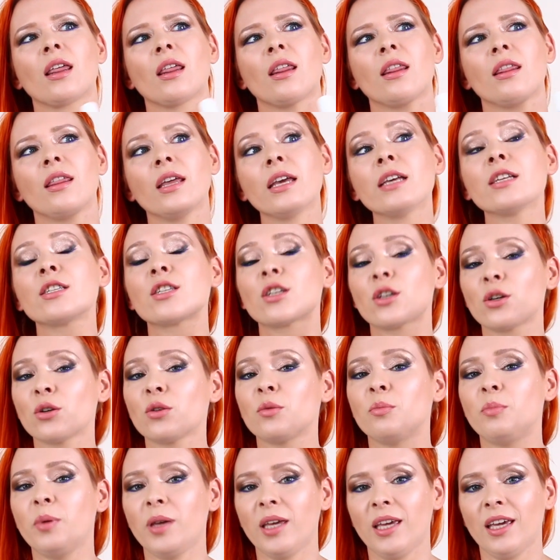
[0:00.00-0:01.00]
this
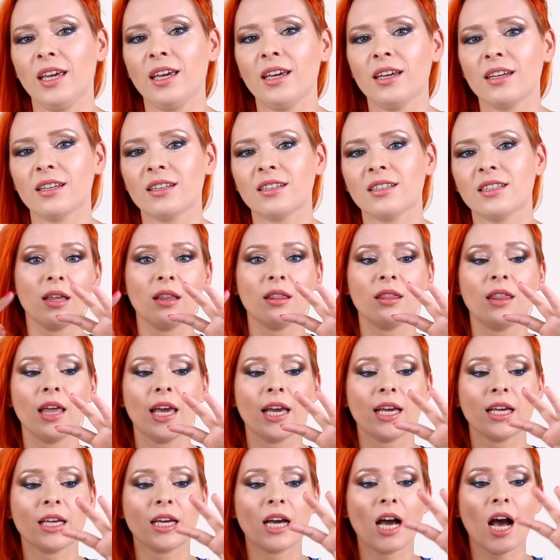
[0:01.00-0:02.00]
could be,
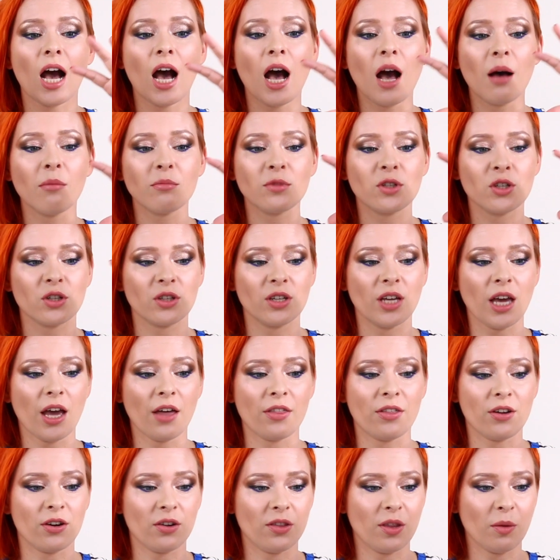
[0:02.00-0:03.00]
they come
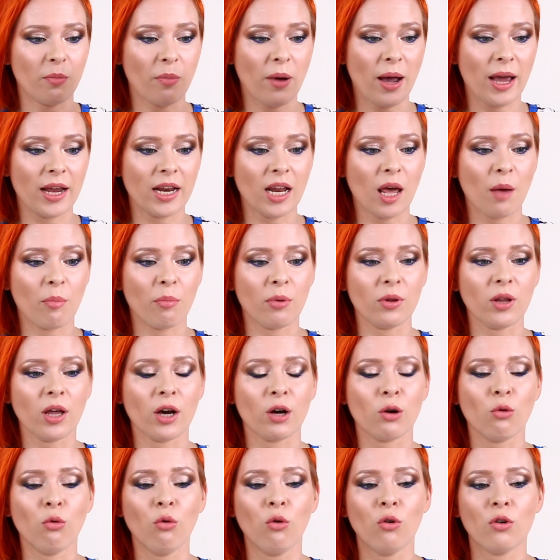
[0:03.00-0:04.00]
together, the pineapple
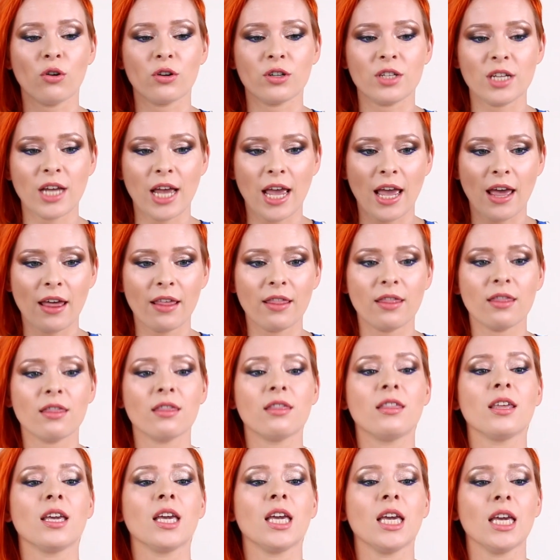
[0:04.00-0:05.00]
accord
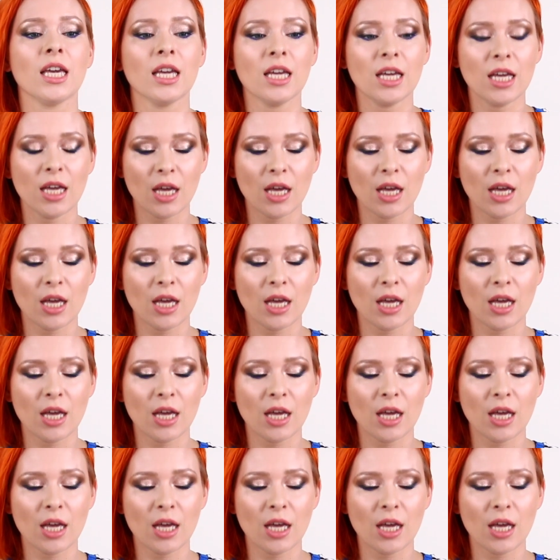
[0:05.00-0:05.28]
and the